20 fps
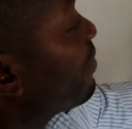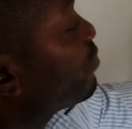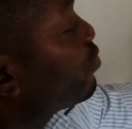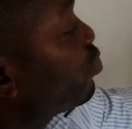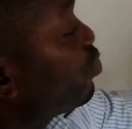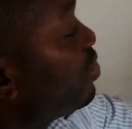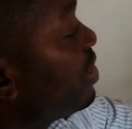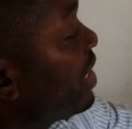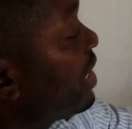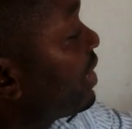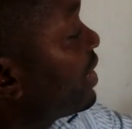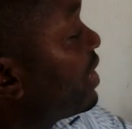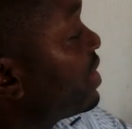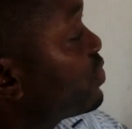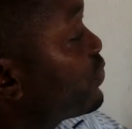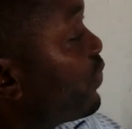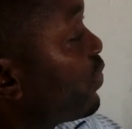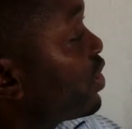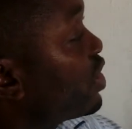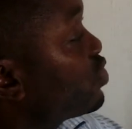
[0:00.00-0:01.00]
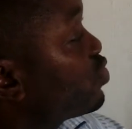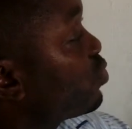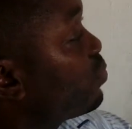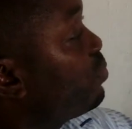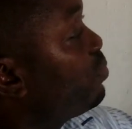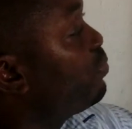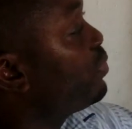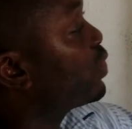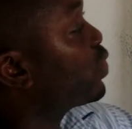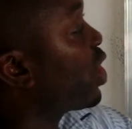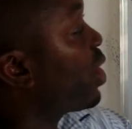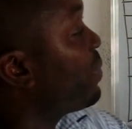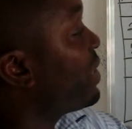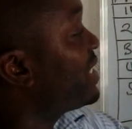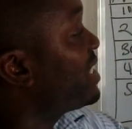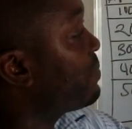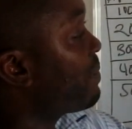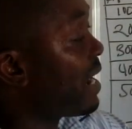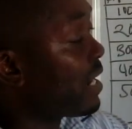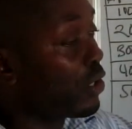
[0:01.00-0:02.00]
to link it for it to become a
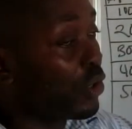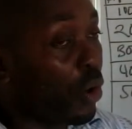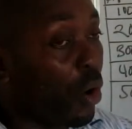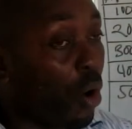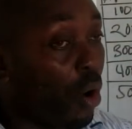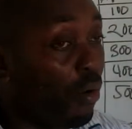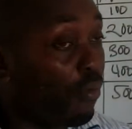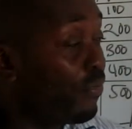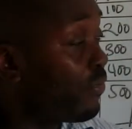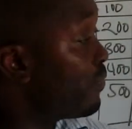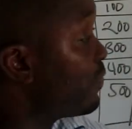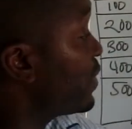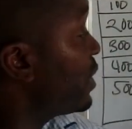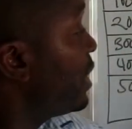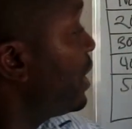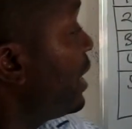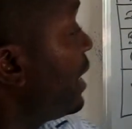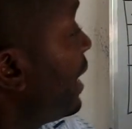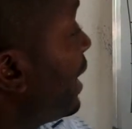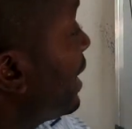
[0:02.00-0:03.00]
demand curve. The